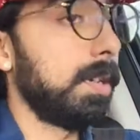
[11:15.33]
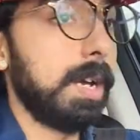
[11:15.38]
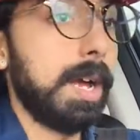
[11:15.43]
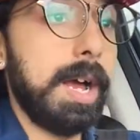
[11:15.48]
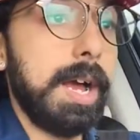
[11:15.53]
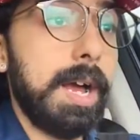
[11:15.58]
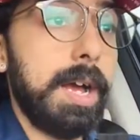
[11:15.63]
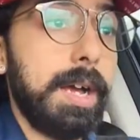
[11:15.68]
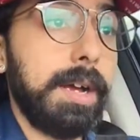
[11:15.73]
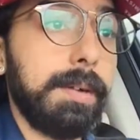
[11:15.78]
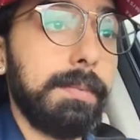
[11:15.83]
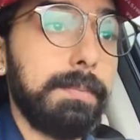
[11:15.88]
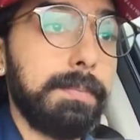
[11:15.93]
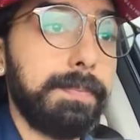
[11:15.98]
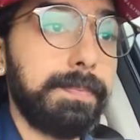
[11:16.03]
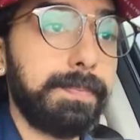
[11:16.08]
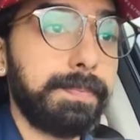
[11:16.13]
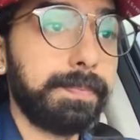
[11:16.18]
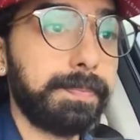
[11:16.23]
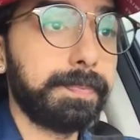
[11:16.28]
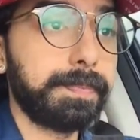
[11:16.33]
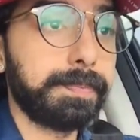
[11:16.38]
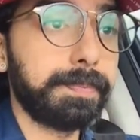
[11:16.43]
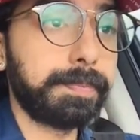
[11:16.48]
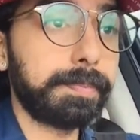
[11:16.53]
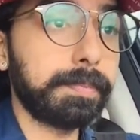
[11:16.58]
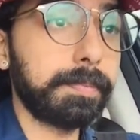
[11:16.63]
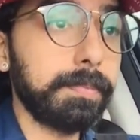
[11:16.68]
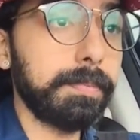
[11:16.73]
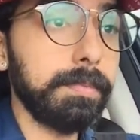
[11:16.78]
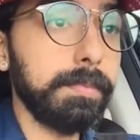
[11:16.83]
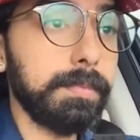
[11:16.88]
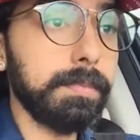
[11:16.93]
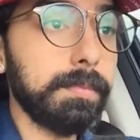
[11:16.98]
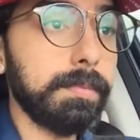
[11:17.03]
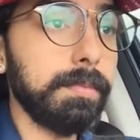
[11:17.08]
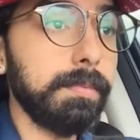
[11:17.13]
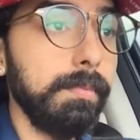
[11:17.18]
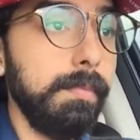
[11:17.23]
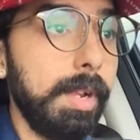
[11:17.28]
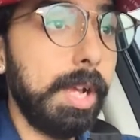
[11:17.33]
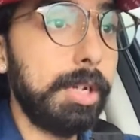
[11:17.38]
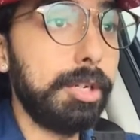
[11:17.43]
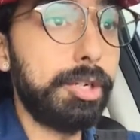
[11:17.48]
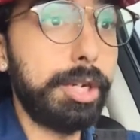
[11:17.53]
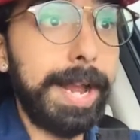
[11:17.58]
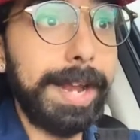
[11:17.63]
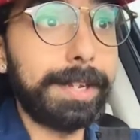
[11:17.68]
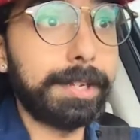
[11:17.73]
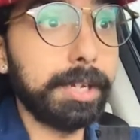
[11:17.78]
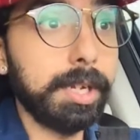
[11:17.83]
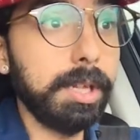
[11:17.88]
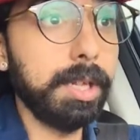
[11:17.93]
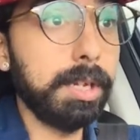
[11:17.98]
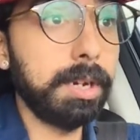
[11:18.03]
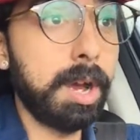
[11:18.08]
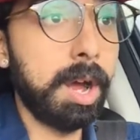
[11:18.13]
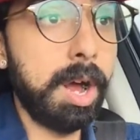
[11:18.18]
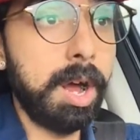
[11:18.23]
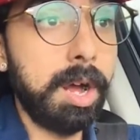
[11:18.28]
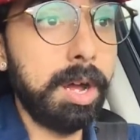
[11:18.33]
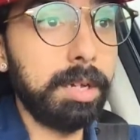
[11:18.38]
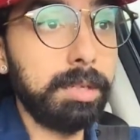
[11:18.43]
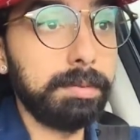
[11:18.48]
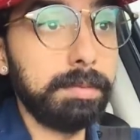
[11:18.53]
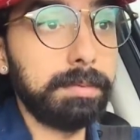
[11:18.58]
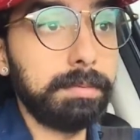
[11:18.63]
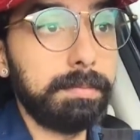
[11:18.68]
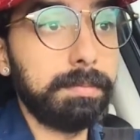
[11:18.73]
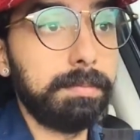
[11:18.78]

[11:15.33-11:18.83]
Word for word: um, Jake Gyllenhaal,